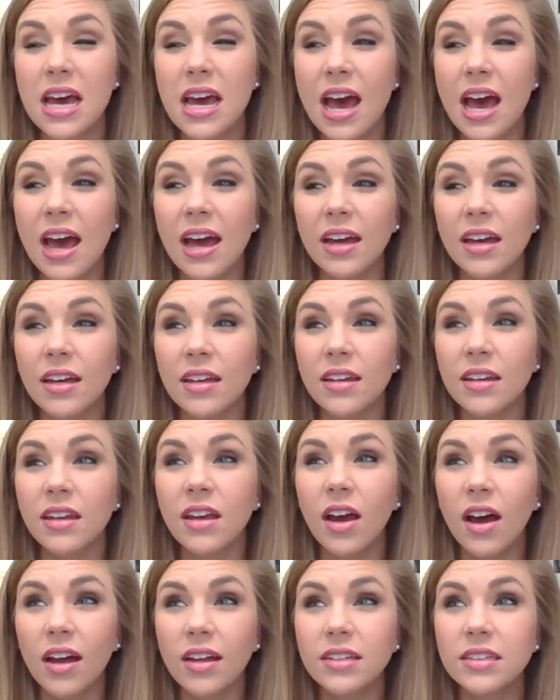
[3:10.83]
I had
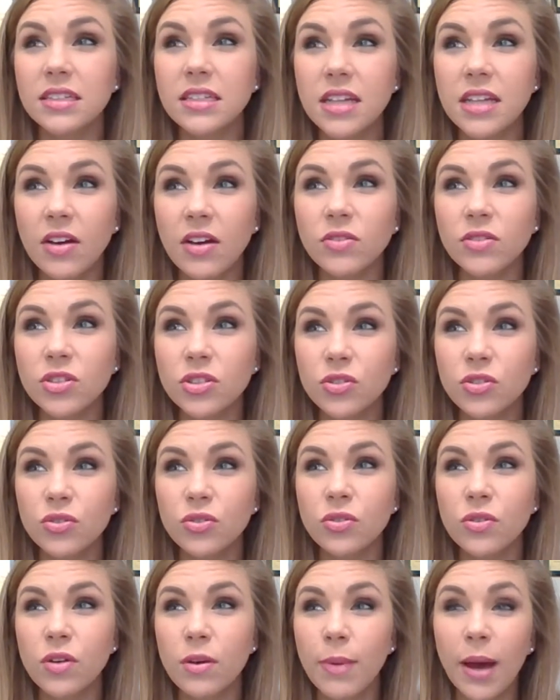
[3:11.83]
gotten down
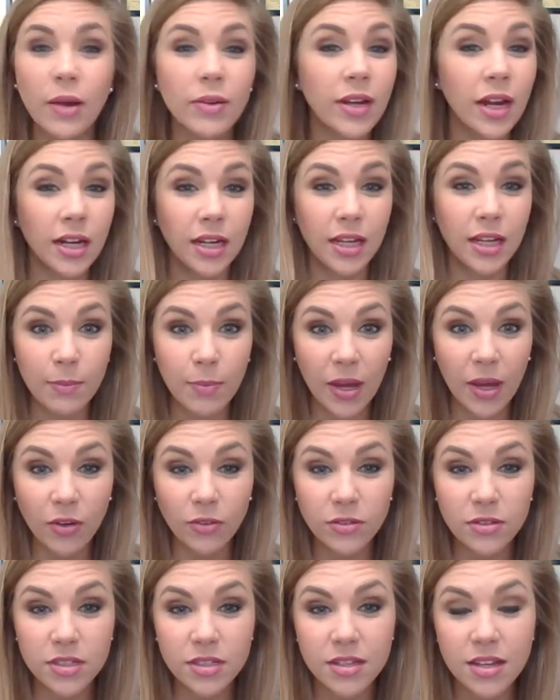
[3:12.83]
to about 98
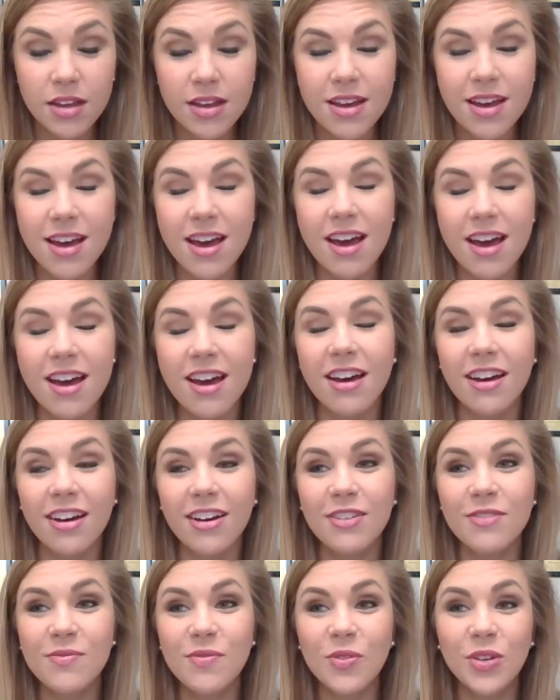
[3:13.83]
pounds,
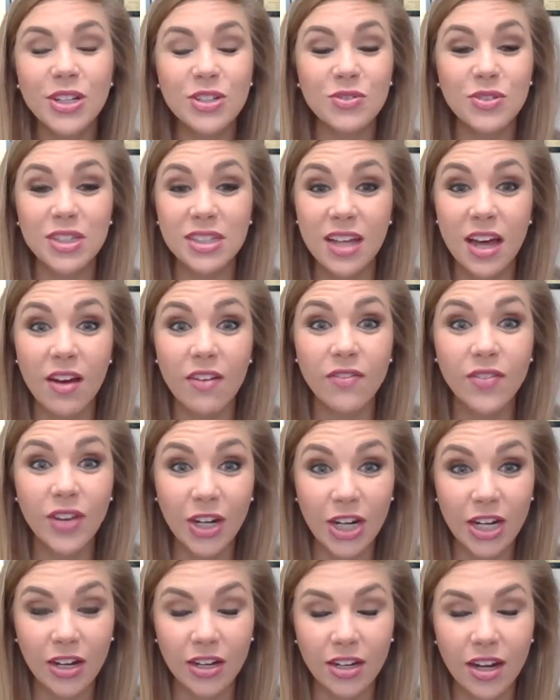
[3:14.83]
which was
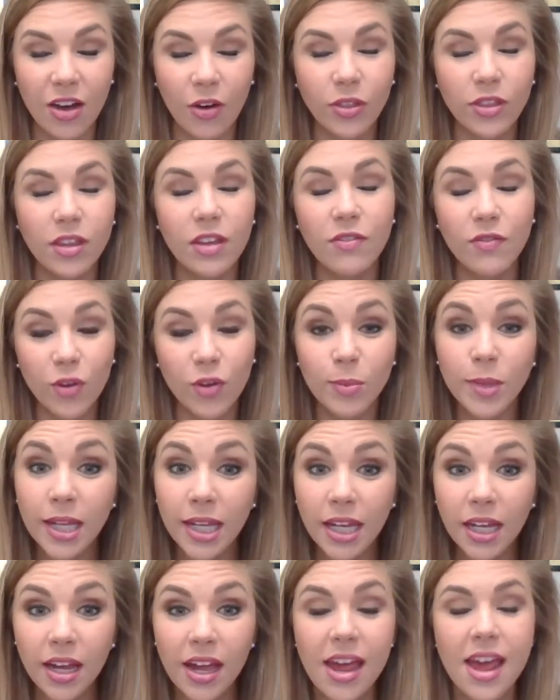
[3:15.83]
very unhealthy for
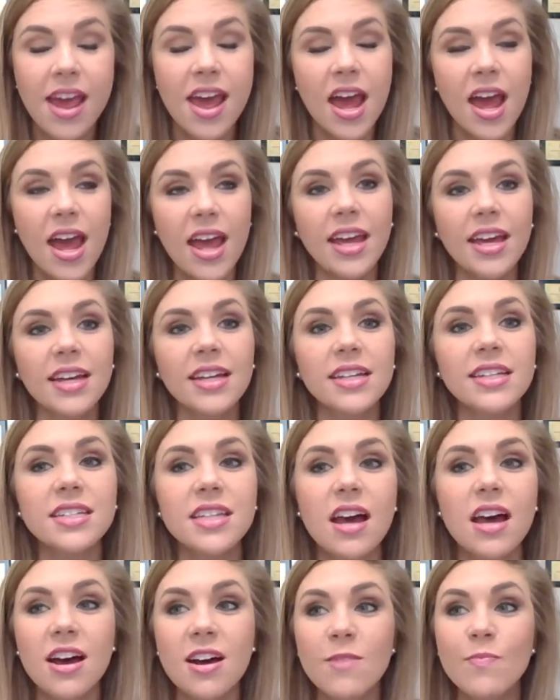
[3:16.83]
me. And
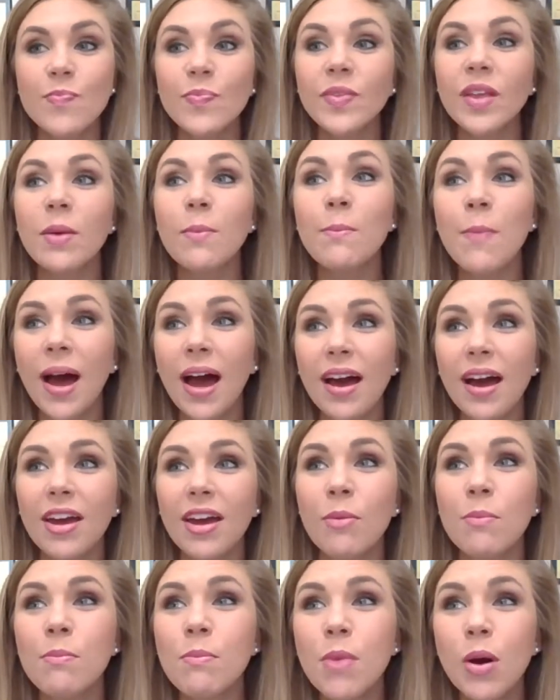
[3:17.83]
my
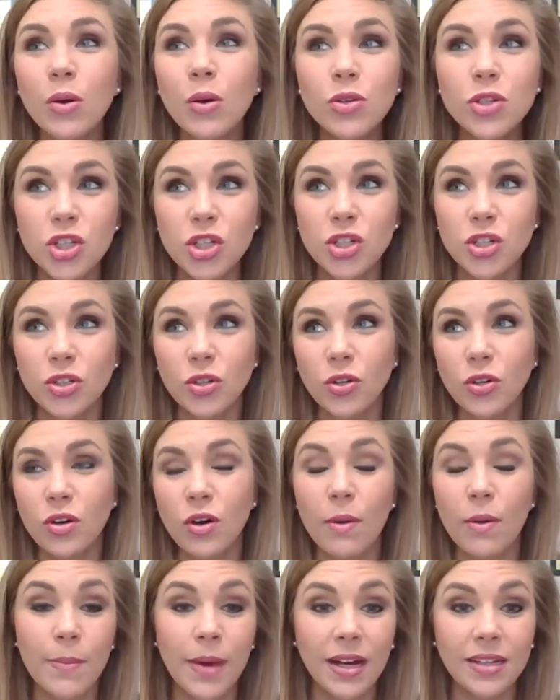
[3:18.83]

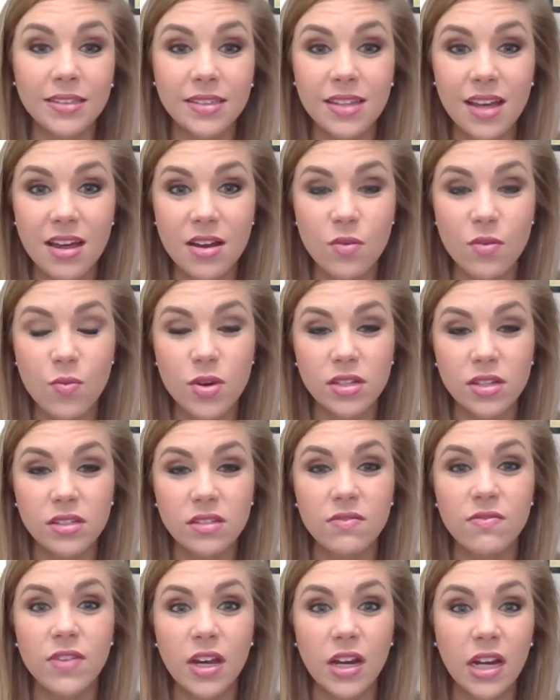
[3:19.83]
emotional mindset was
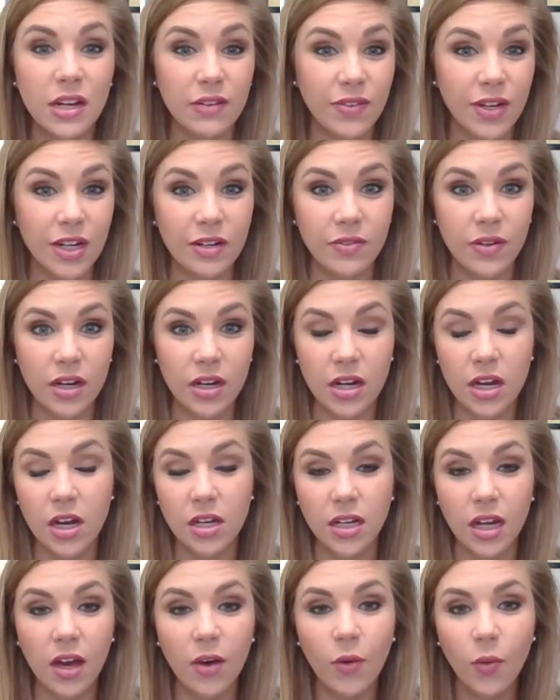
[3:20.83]
very, very, very
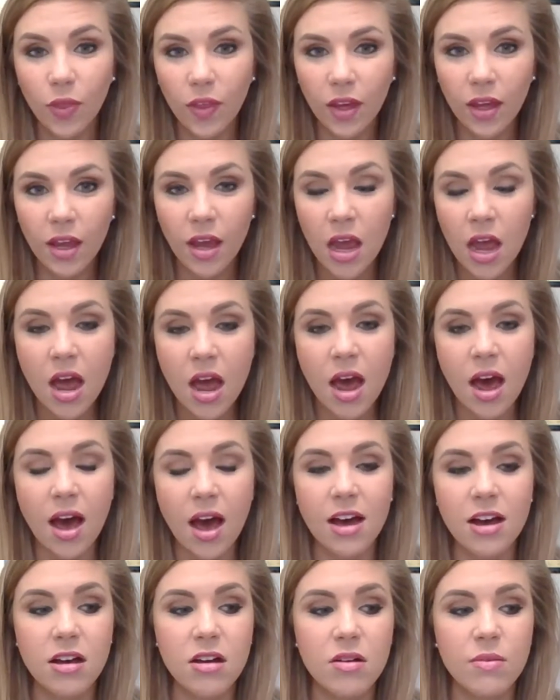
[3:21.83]
unhealthy.
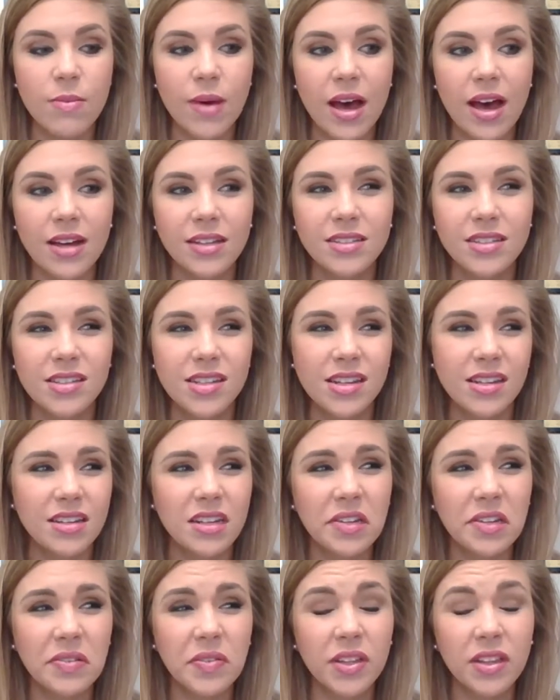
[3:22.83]
I didn't
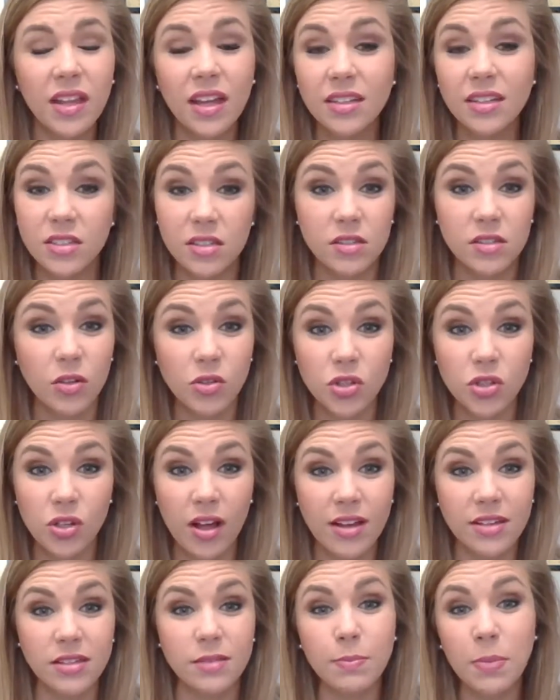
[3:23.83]
even like to
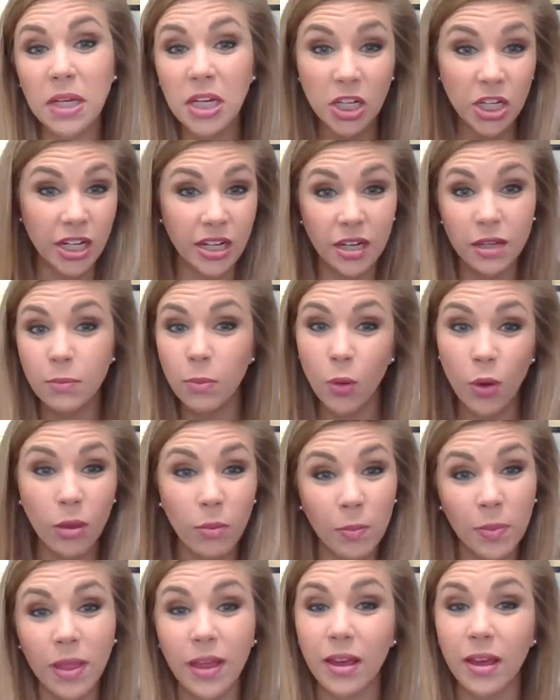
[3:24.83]
socialize, period,
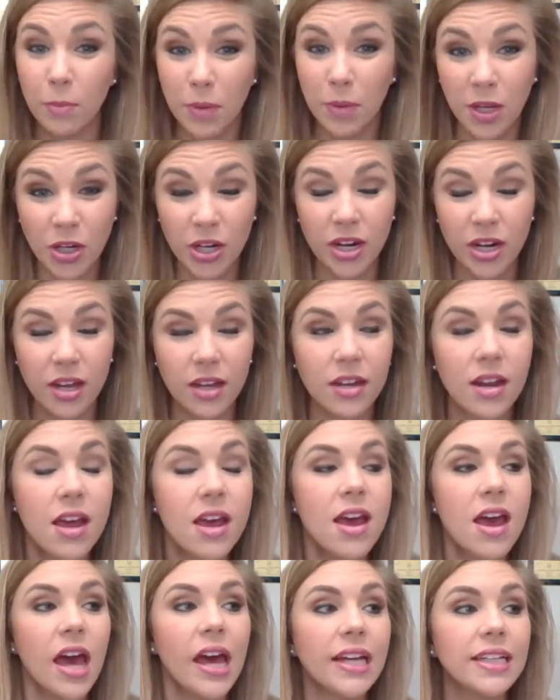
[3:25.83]
point blank, period.
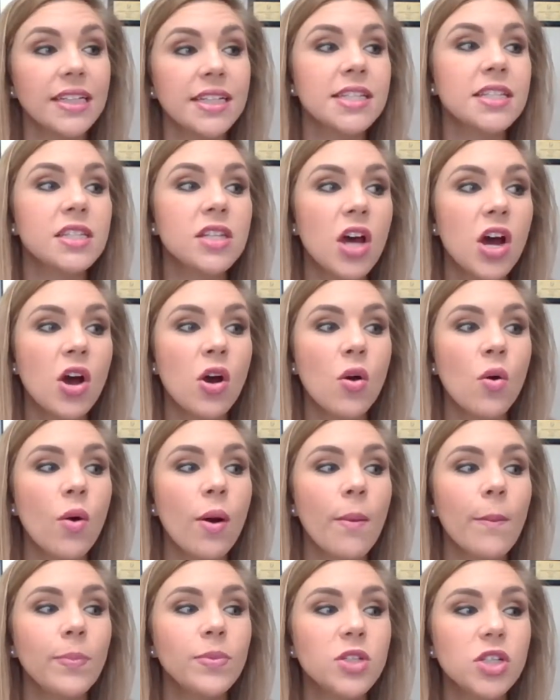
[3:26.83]
And
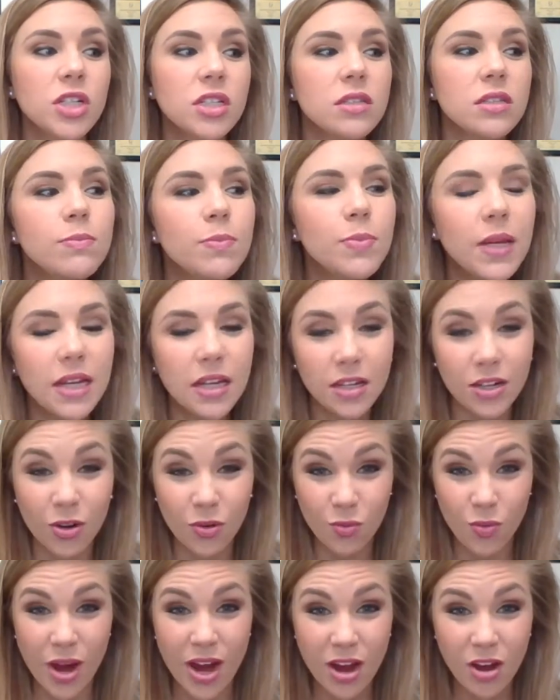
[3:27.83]
so just being
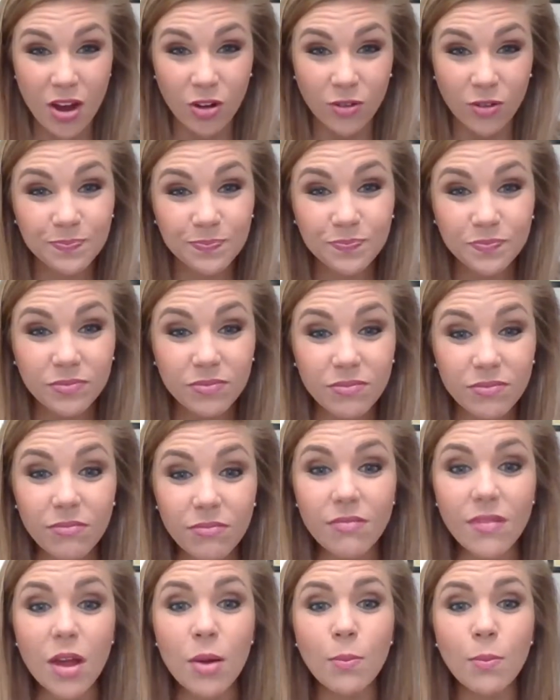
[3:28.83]
around
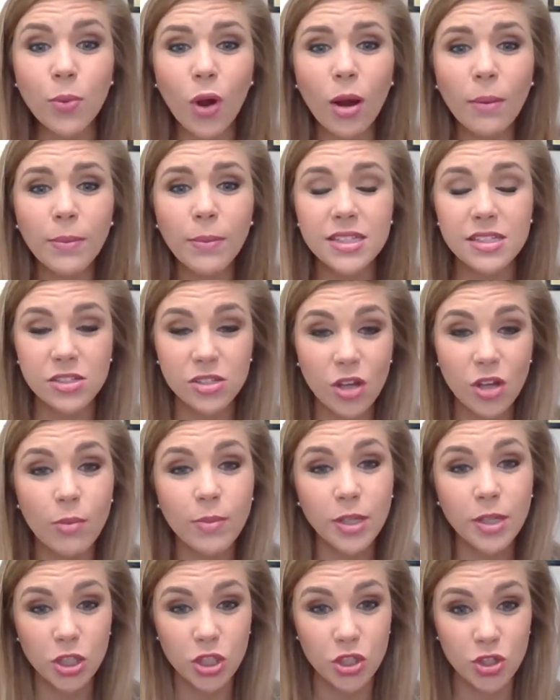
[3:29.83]
brought me so
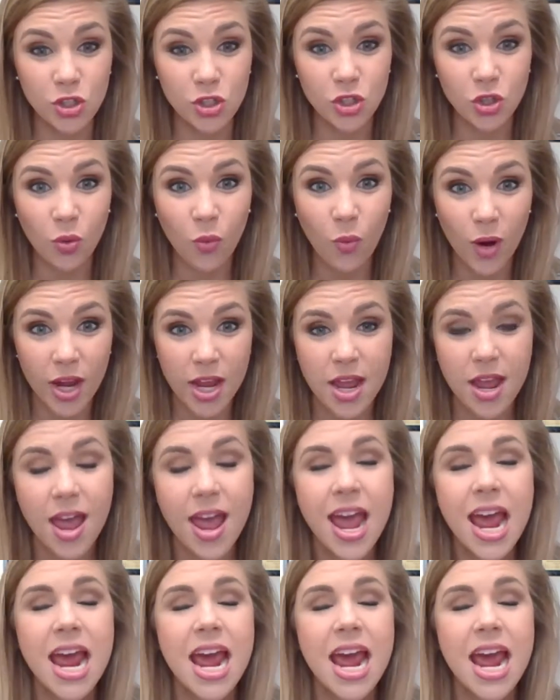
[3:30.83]
much joy.